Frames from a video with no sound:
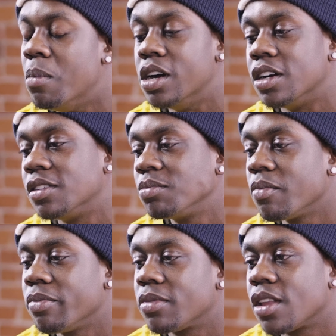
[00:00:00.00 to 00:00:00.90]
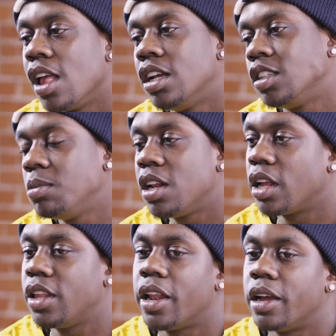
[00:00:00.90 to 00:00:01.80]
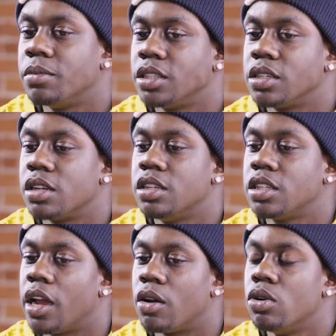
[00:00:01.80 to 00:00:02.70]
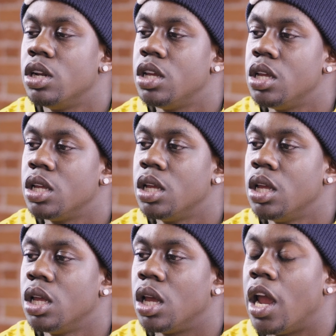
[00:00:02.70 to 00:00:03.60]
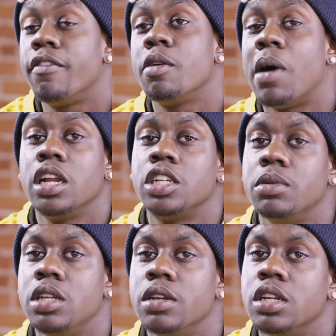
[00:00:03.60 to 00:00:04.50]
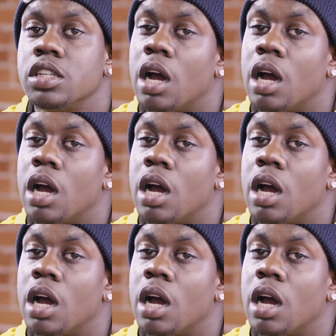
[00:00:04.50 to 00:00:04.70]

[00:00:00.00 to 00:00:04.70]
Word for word: But it just be like that. Like, man, it's like really everybody should believe this.